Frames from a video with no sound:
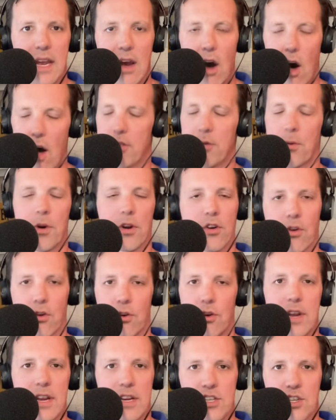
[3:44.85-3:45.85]
on the
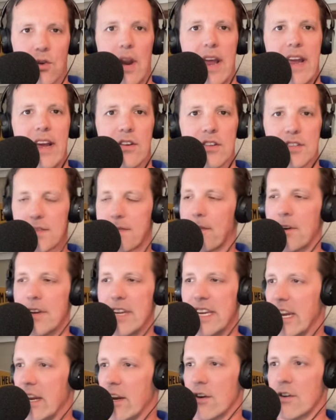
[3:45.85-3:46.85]
recruiting trails for
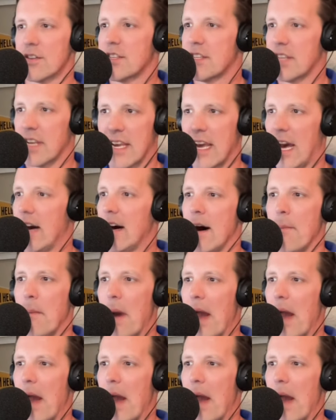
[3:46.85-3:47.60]
years to come.